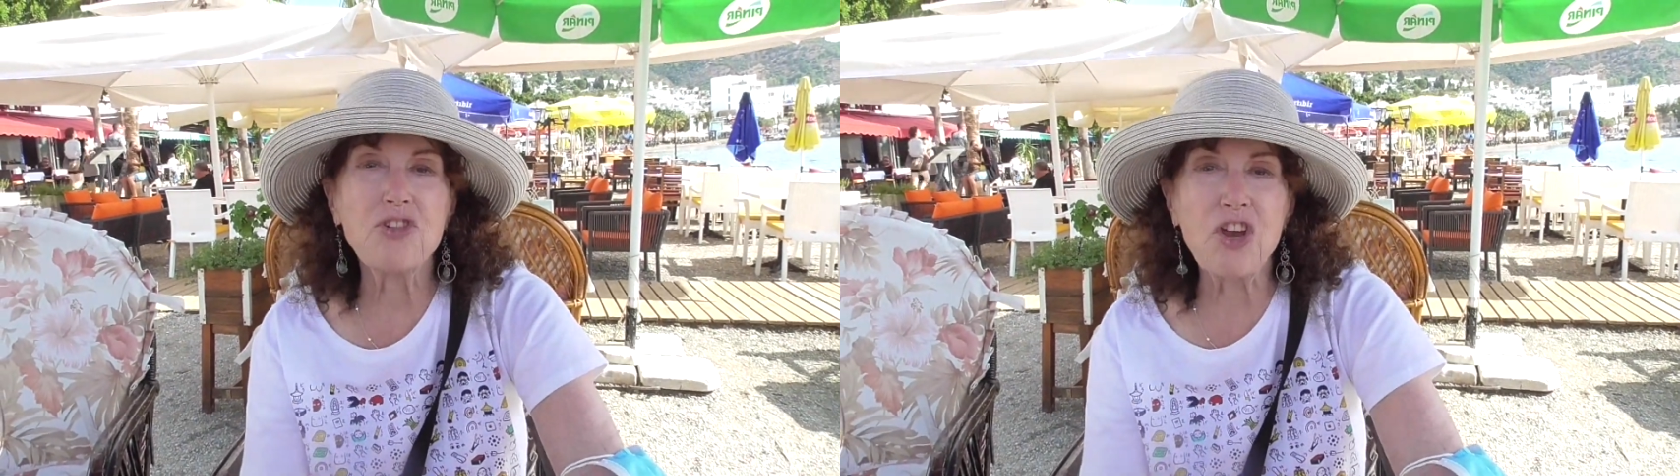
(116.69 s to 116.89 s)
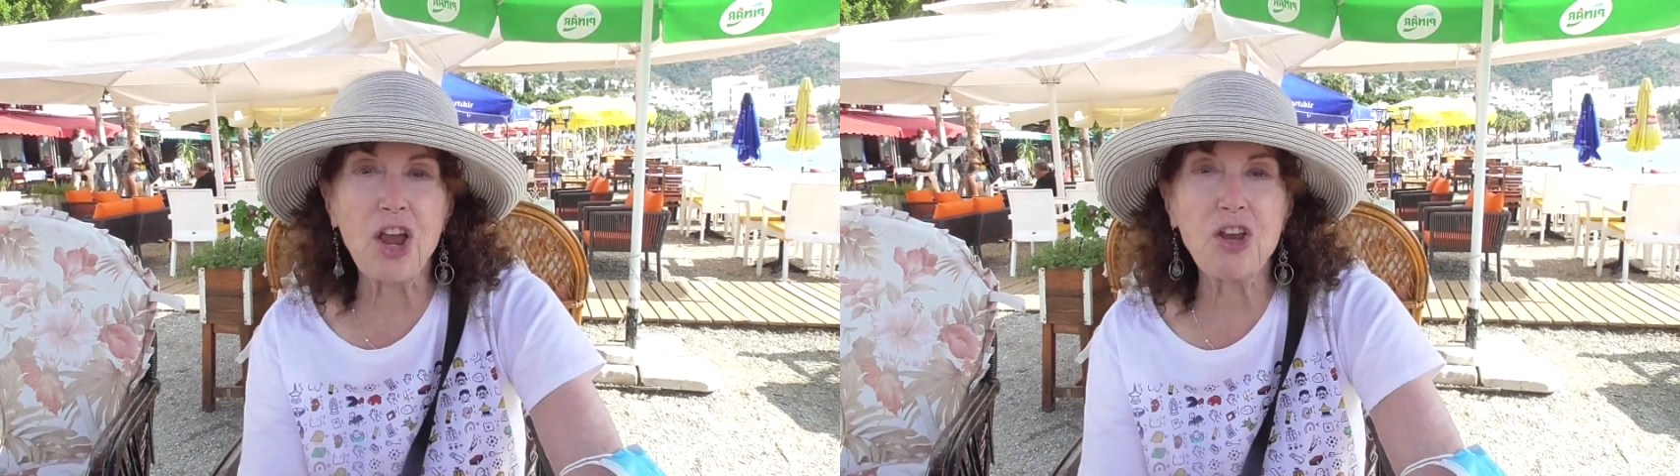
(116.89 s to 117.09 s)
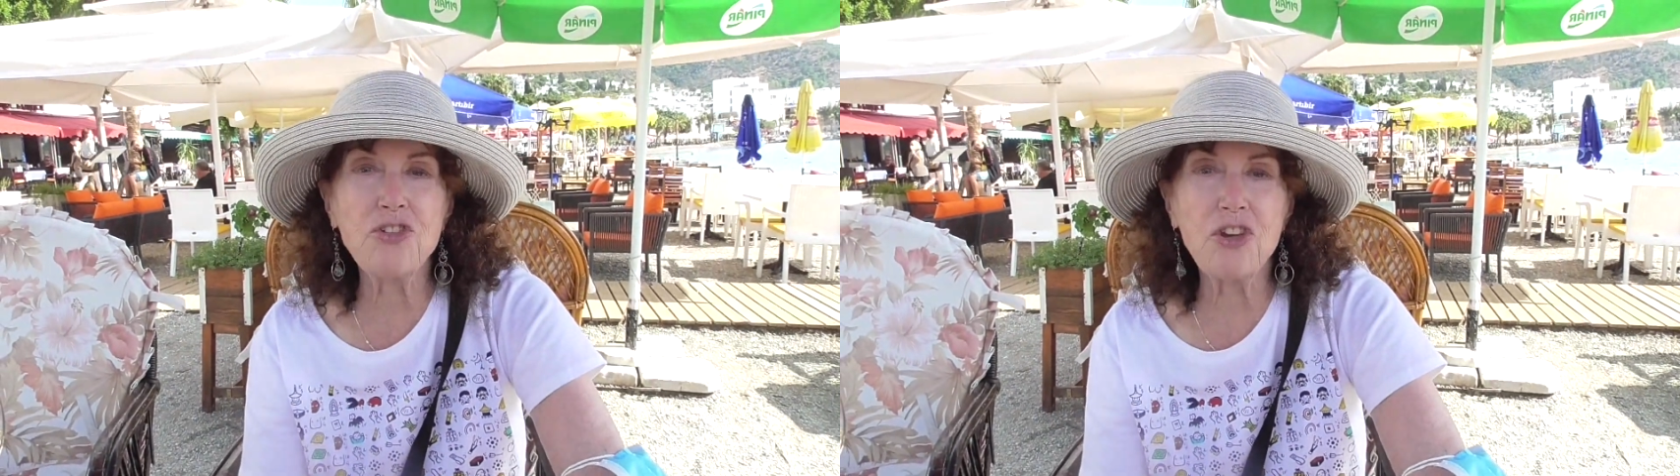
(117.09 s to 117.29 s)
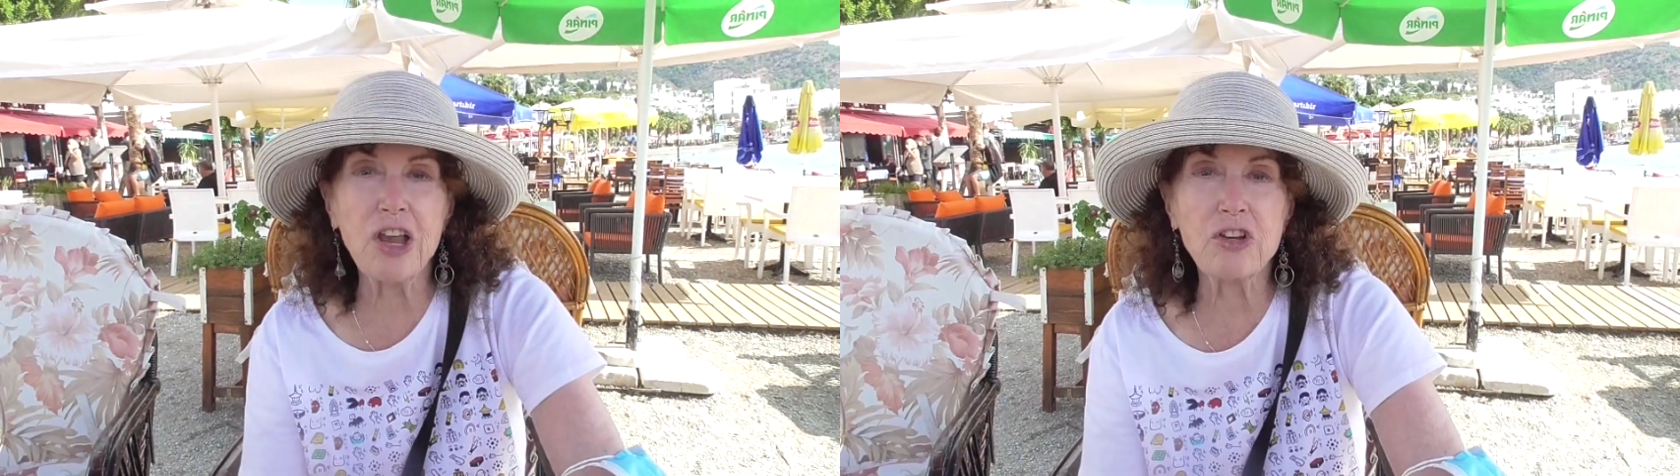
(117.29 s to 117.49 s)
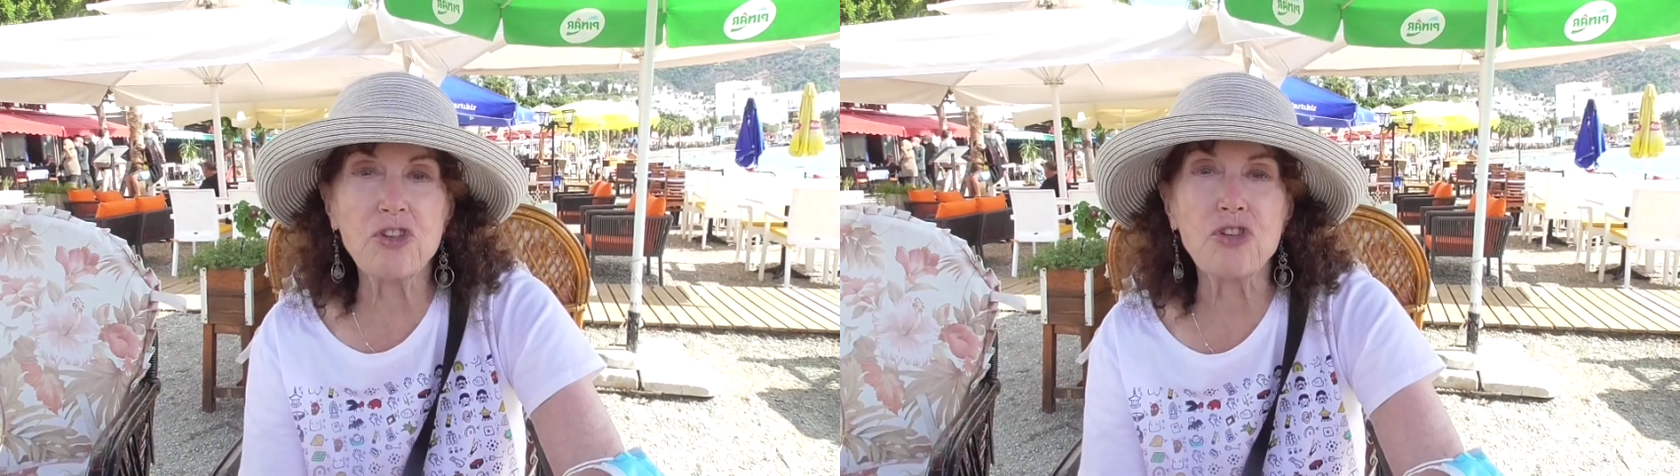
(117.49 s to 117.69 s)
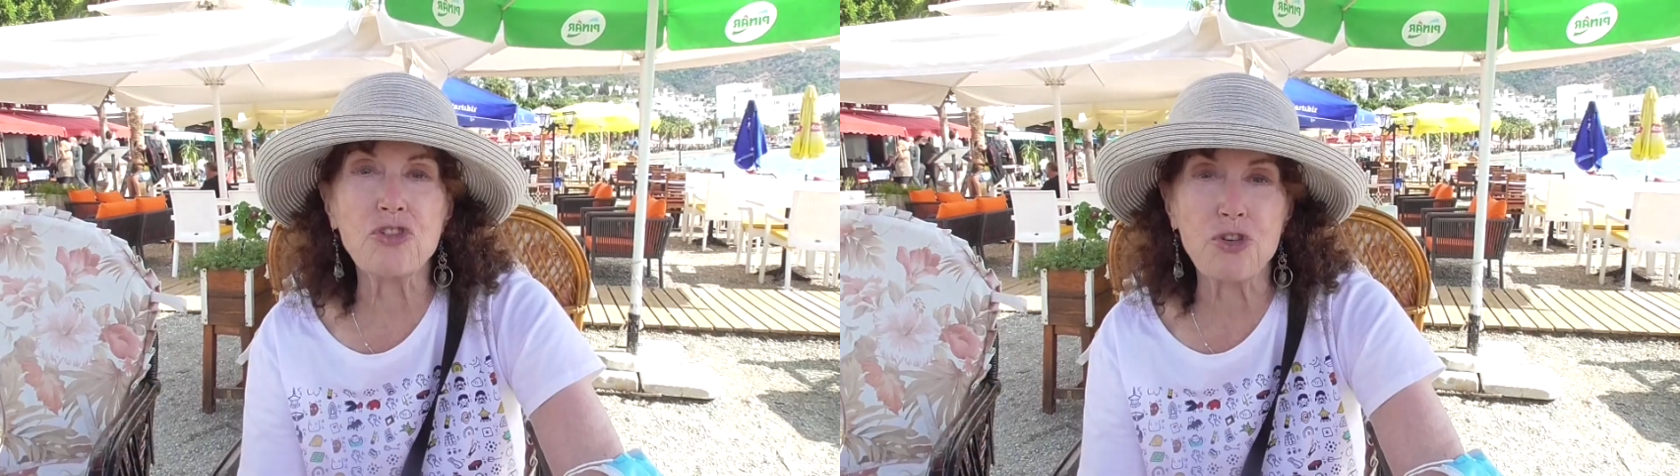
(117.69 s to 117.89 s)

change into